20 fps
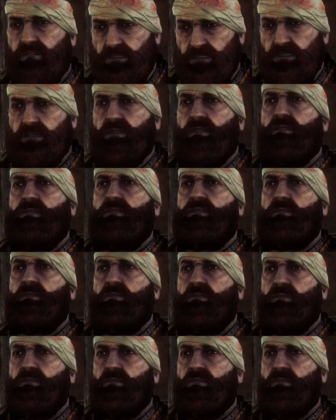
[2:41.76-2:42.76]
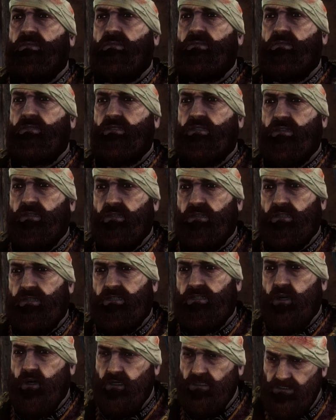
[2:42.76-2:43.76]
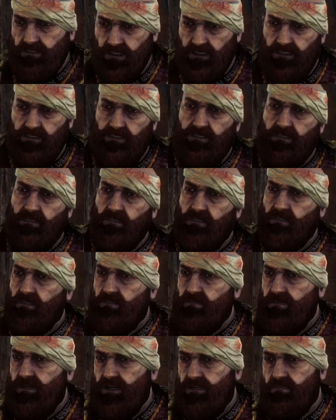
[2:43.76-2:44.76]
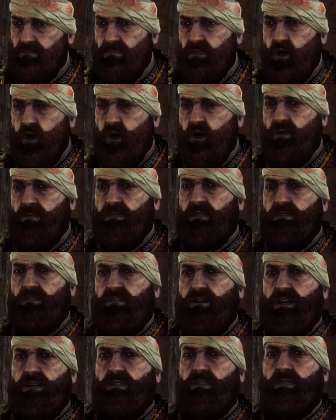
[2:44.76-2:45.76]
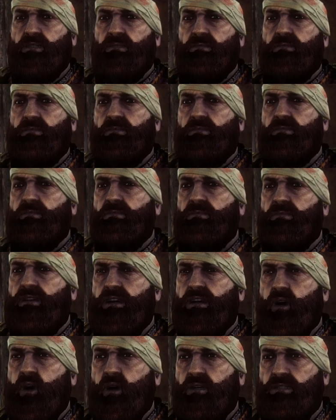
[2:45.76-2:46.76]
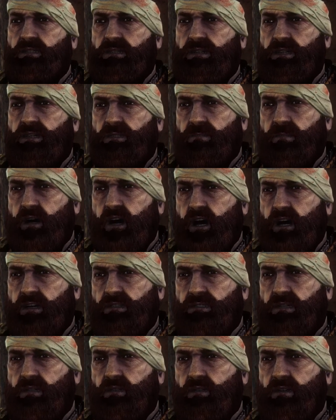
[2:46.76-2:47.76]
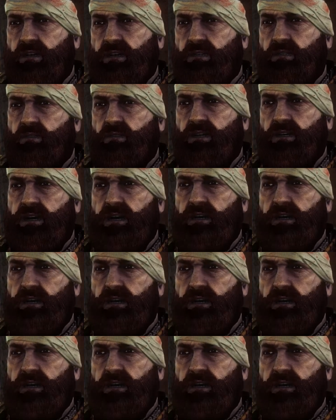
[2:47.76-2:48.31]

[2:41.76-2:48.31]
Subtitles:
Glevisig's. She was a sorceress, my former advisor. I ordered her bound to a wagon